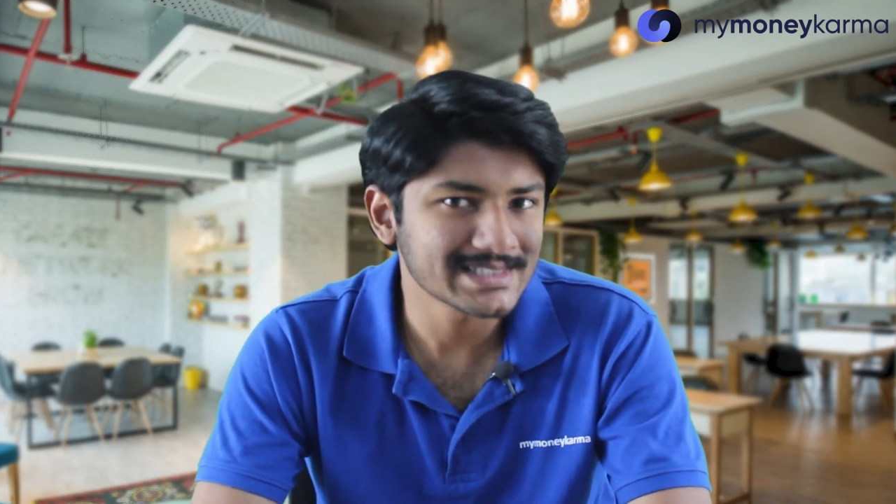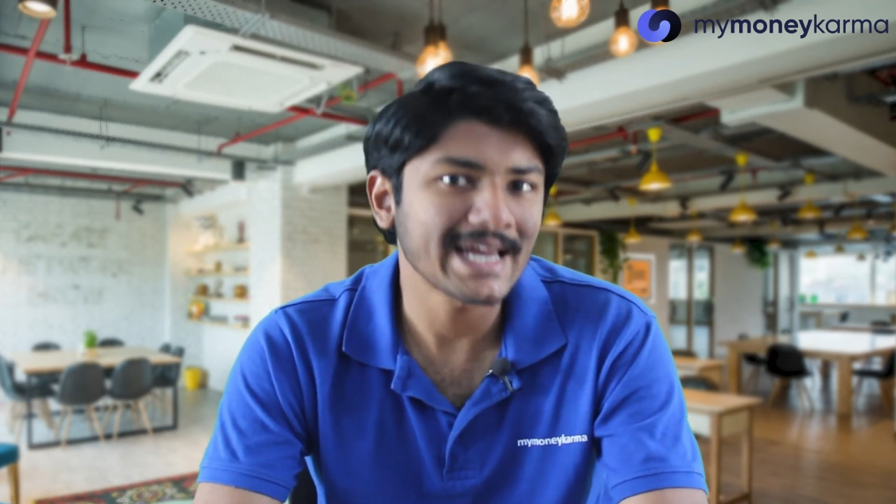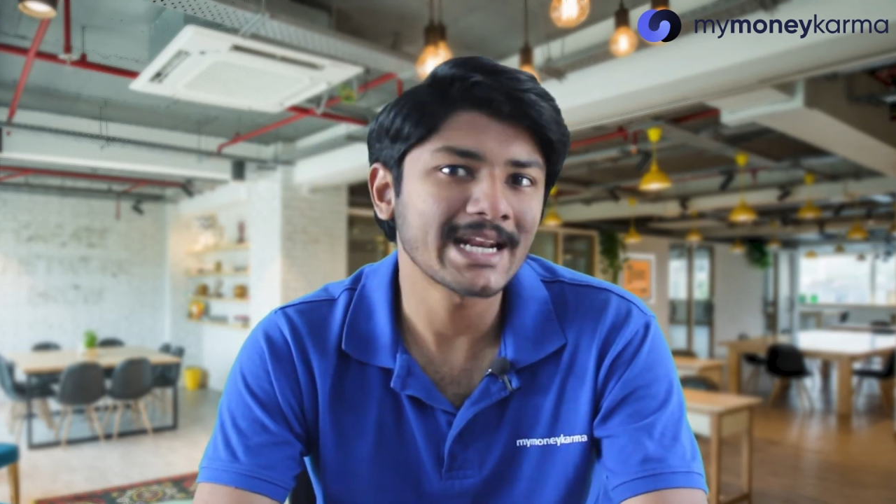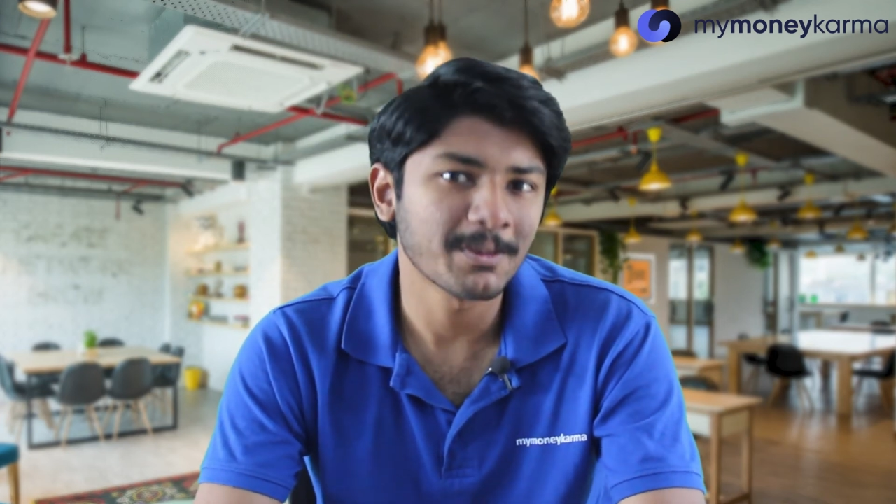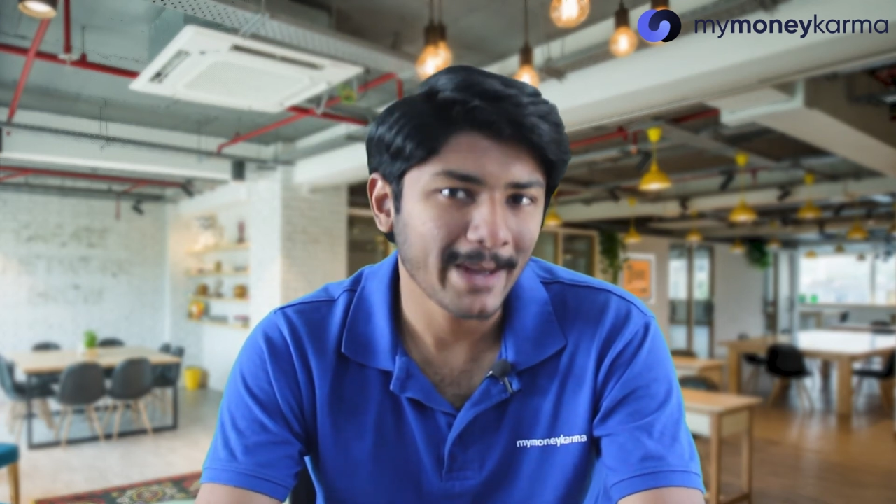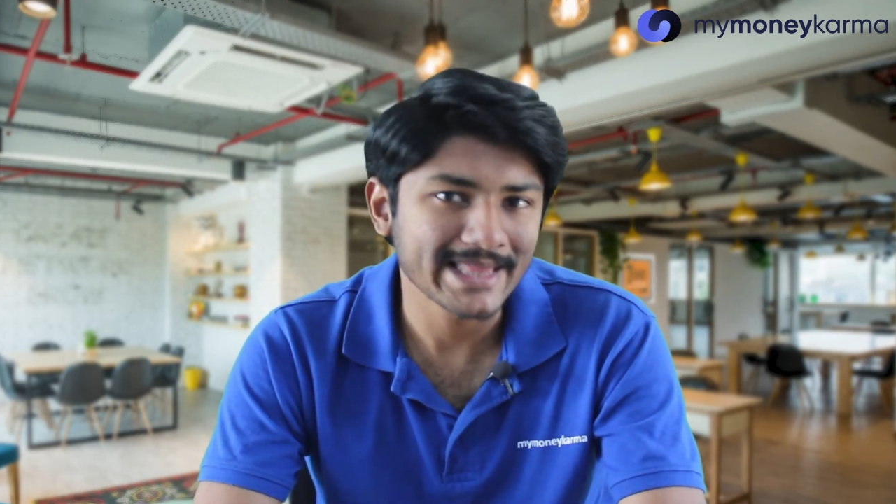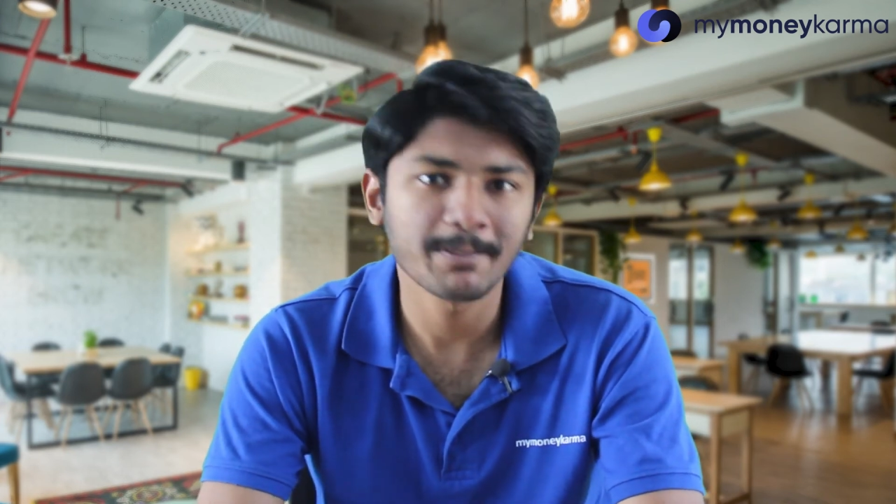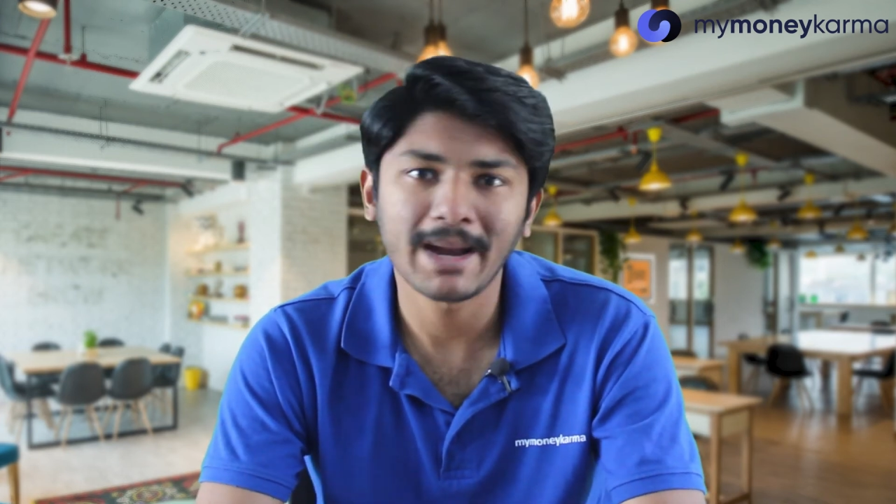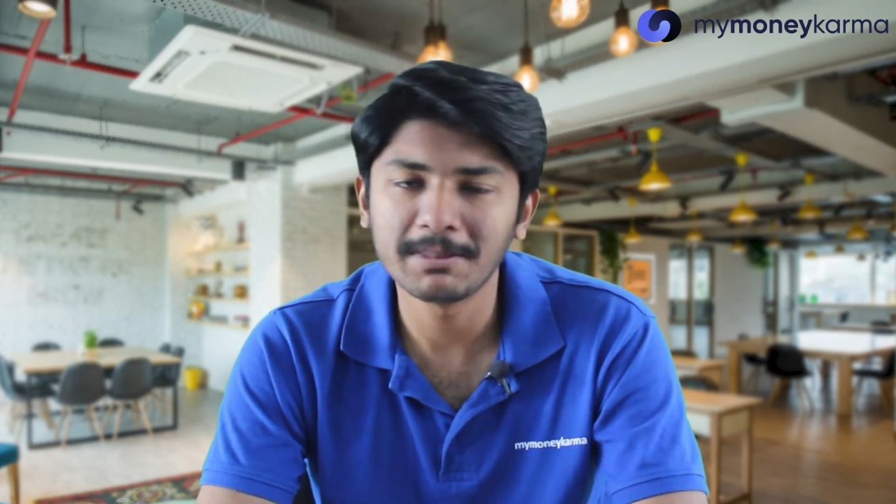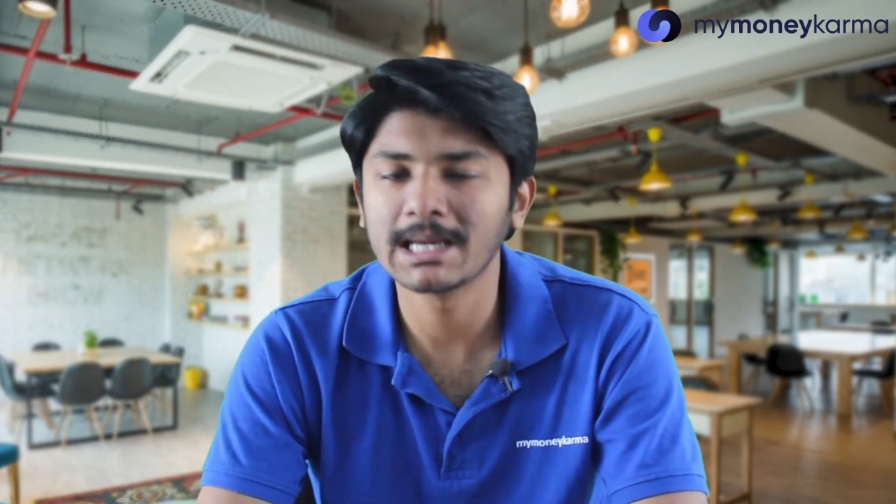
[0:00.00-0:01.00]
sign up at the
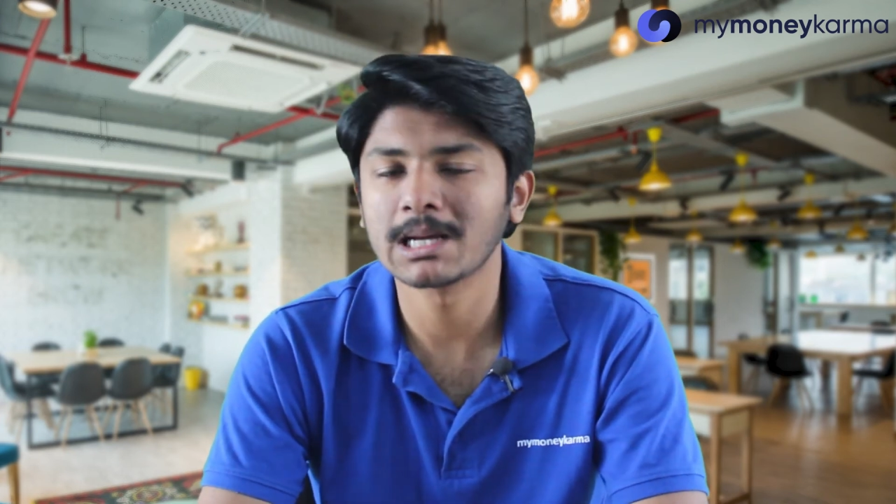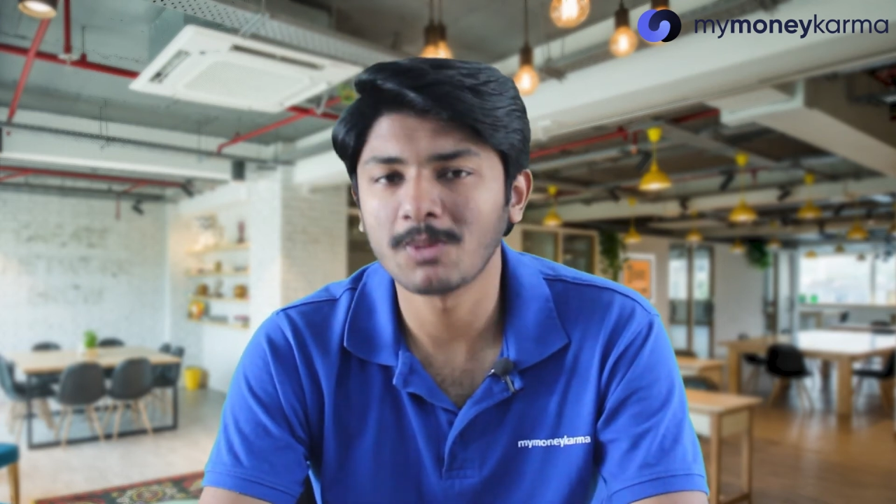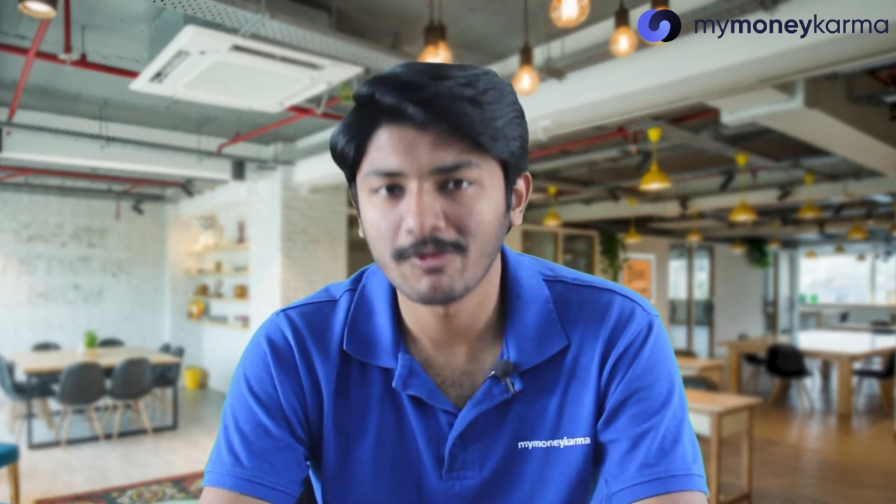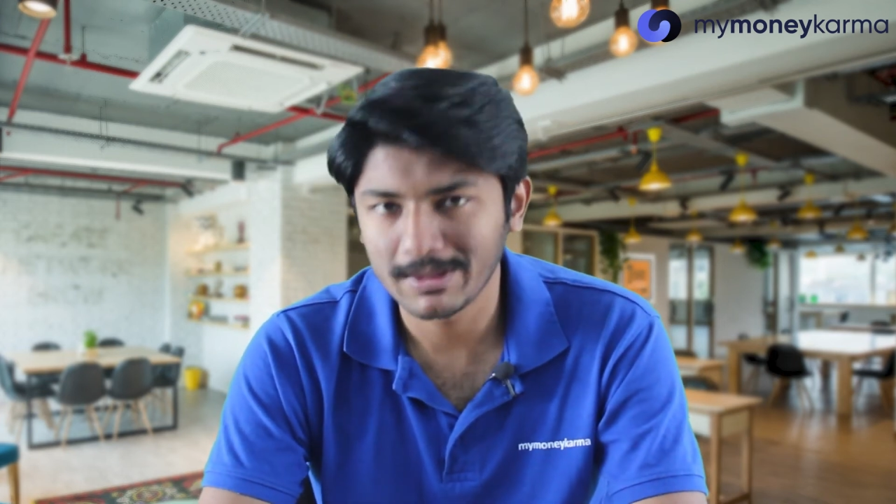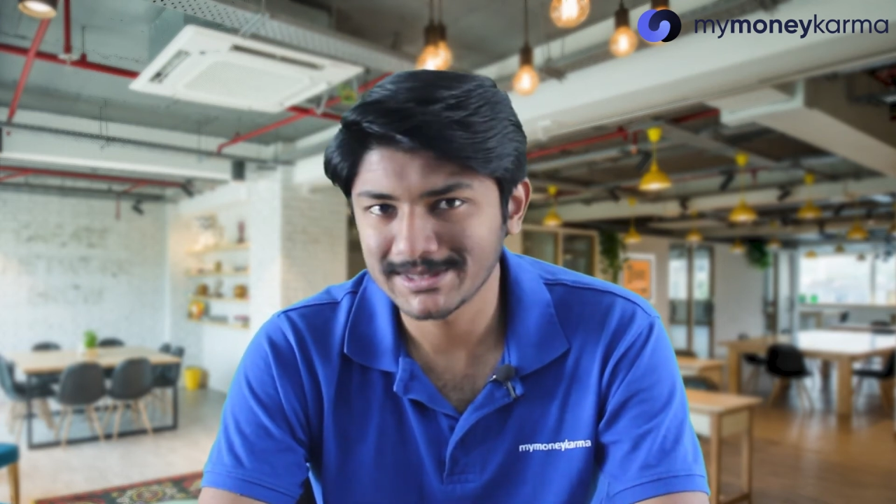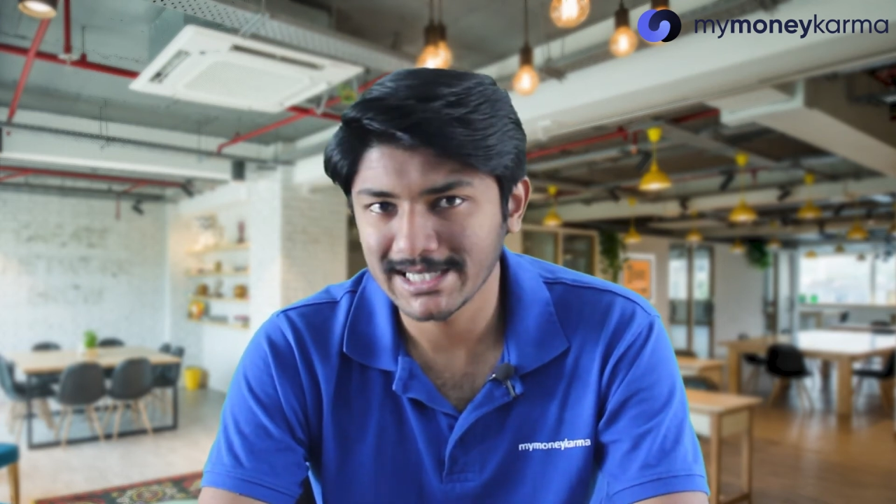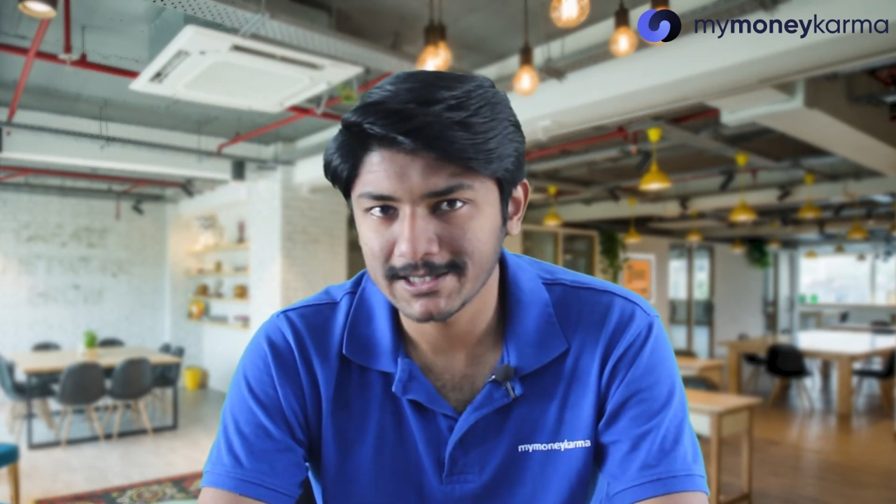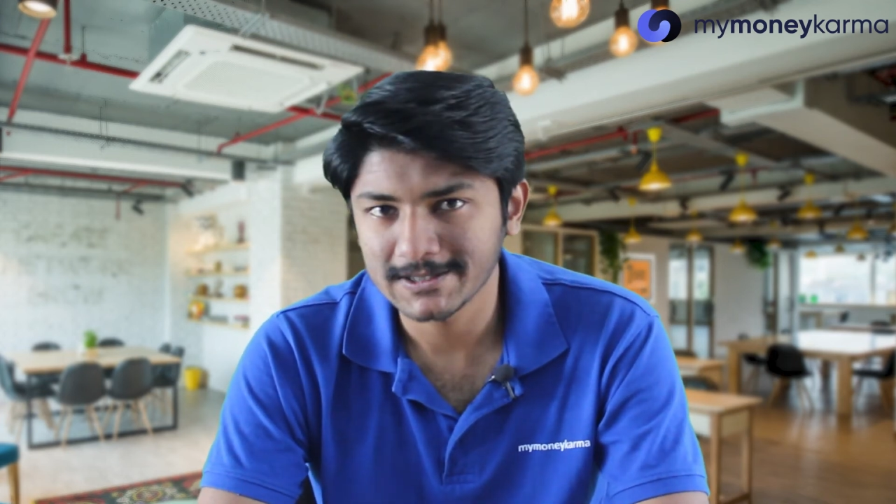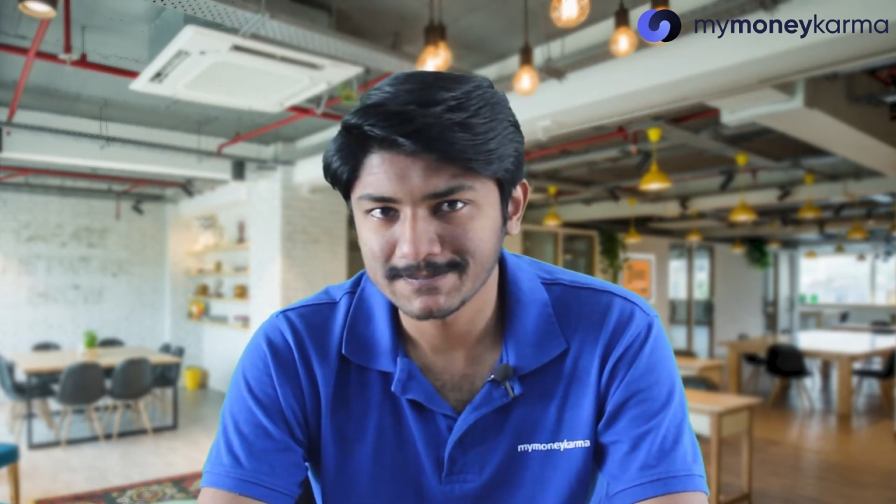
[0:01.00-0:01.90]
MyMoneyKarma website.